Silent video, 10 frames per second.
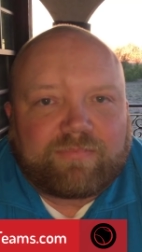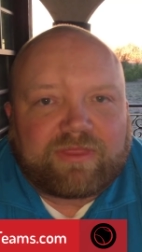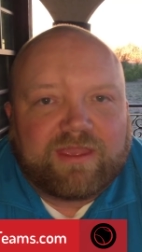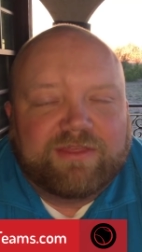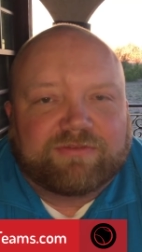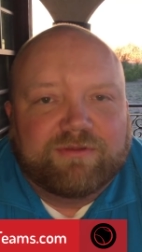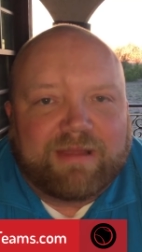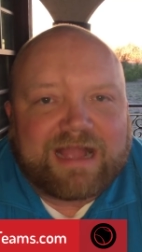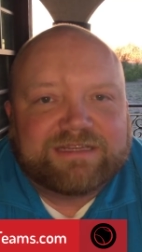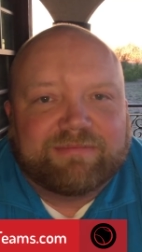He threw
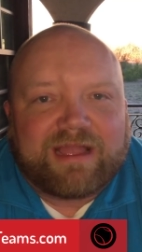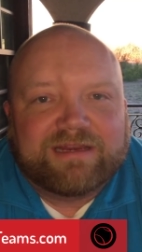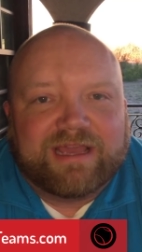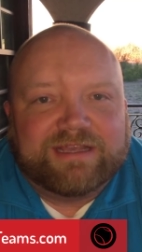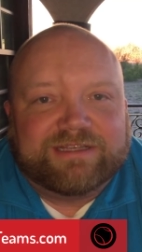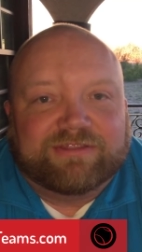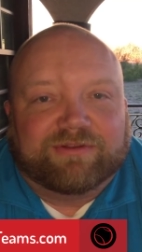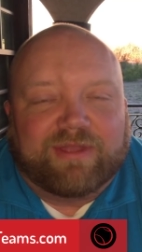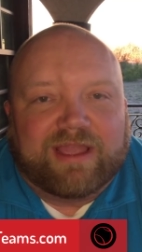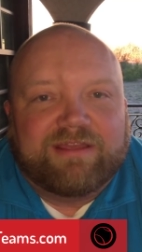back-to-back days. He threw
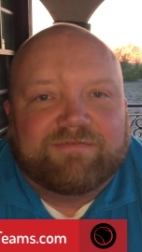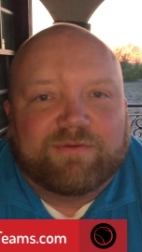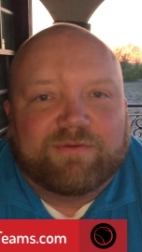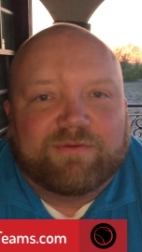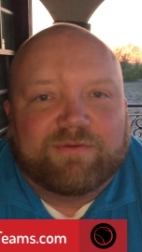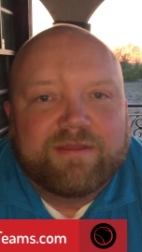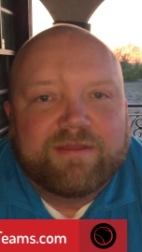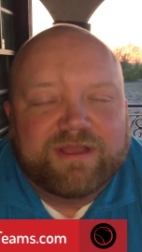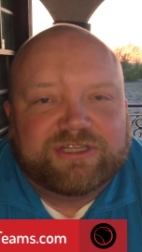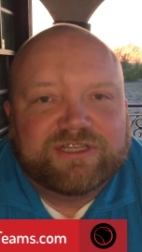84
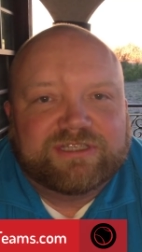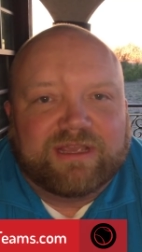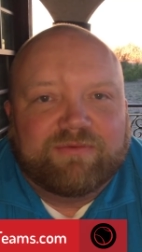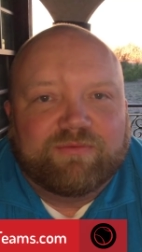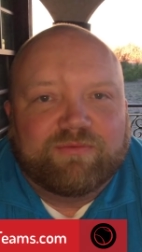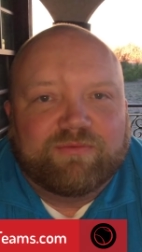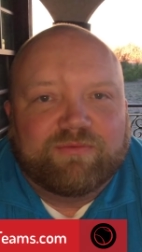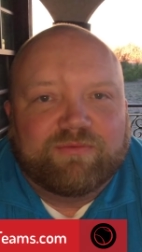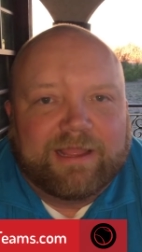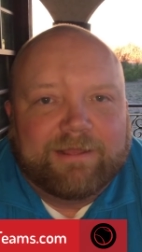pitches in one day